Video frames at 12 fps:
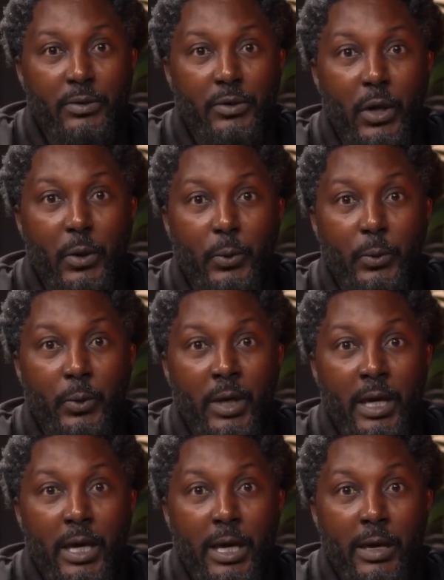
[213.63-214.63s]
So
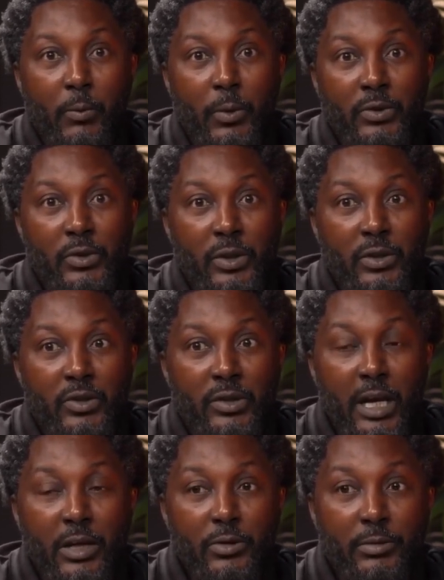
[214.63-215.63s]
it was just
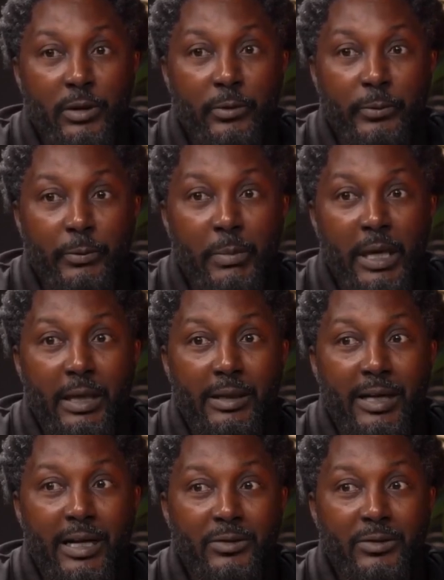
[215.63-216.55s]
natural for me that